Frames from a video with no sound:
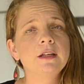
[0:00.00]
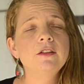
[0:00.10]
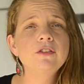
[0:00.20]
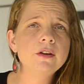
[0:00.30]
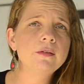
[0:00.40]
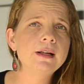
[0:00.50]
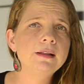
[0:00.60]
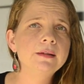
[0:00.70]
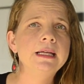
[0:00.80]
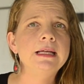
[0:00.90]
In
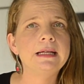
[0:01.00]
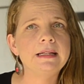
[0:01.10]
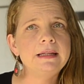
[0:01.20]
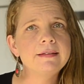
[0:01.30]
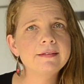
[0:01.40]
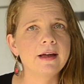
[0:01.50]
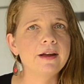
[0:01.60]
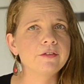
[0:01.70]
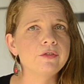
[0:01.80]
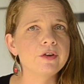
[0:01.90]
general, in this
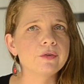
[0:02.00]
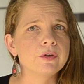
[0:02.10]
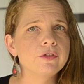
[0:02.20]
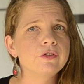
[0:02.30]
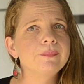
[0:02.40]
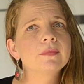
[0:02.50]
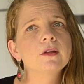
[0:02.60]
kind of research,